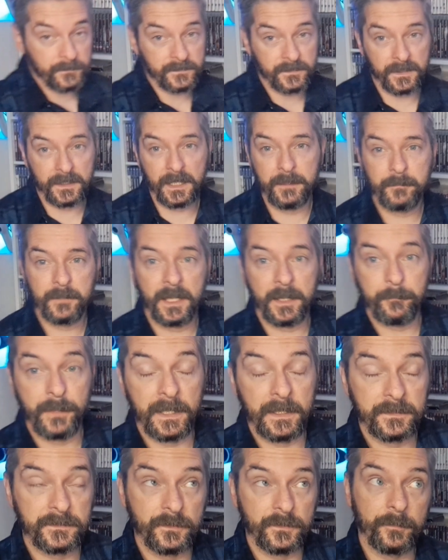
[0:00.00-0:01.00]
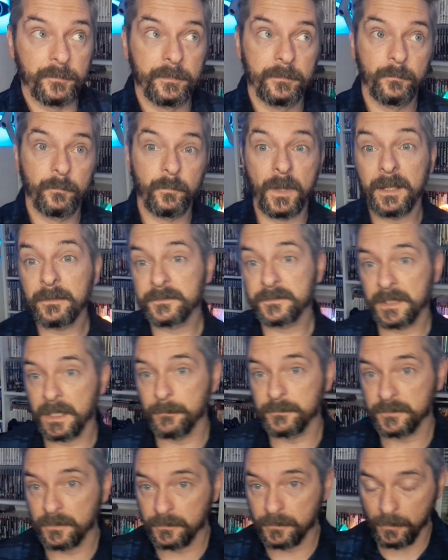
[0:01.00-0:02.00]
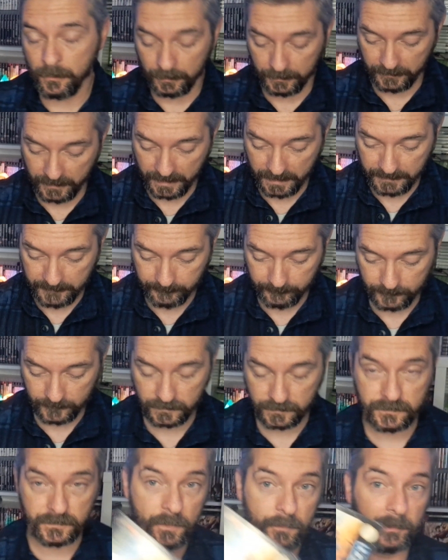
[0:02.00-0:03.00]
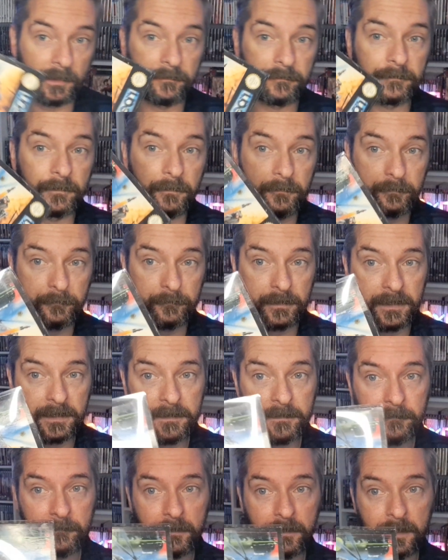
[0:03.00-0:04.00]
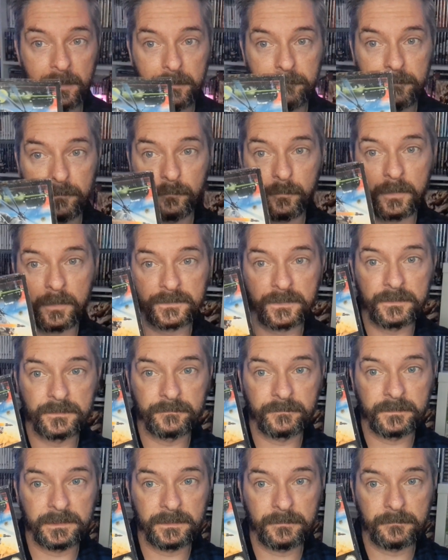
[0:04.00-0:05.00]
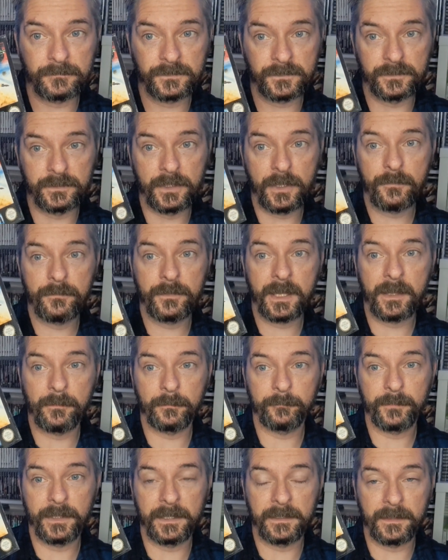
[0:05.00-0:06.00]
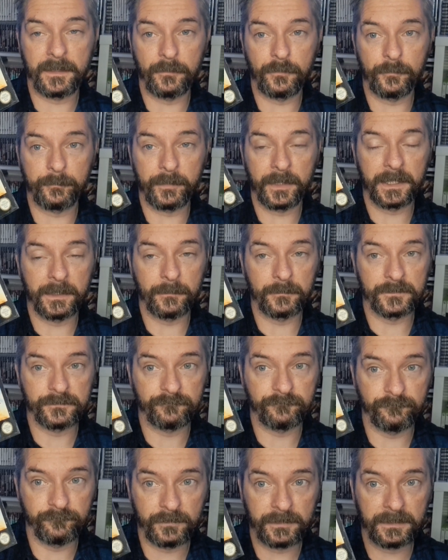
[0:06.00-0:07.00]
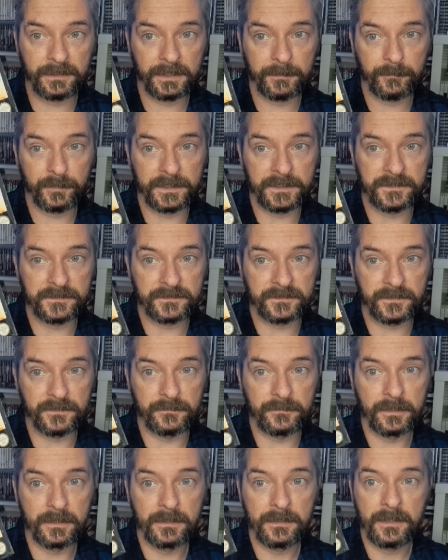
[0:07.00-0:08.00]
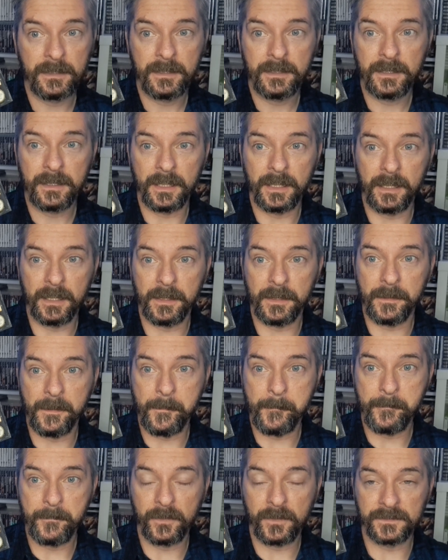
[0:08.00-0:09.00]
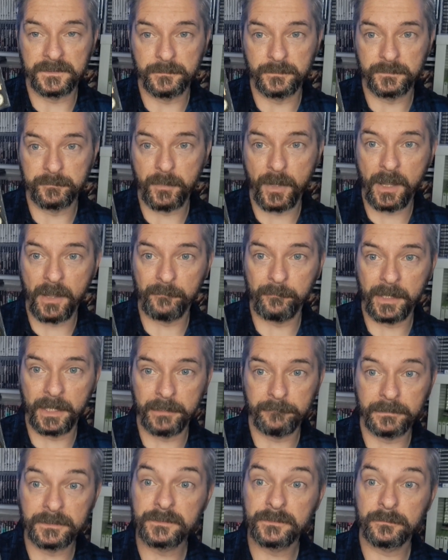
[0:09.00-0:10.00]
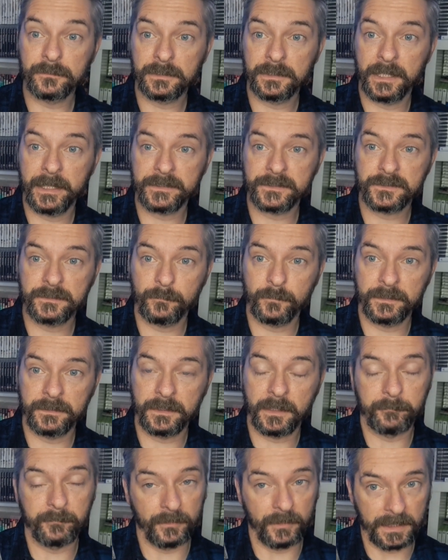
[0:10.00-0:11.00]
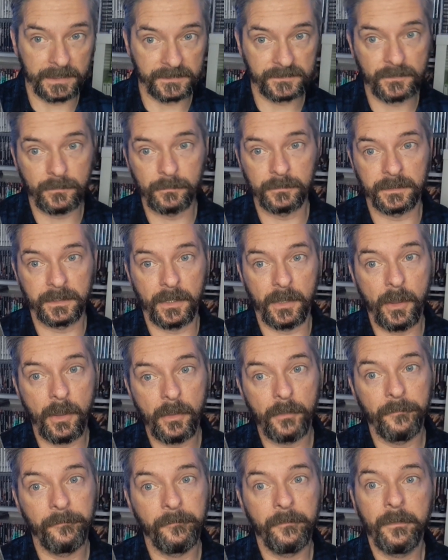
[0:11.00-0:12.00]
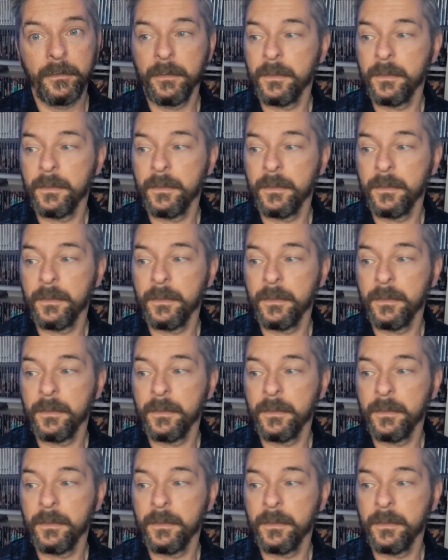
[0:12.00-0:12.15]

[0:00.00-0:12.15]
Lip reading: was a game that I picked up whilst I was on holiday, Choplifter 3. And if you watch those videos, you know that I would pick that up, and I was really pleased to. Because it was part of my original collection, but I sold it on.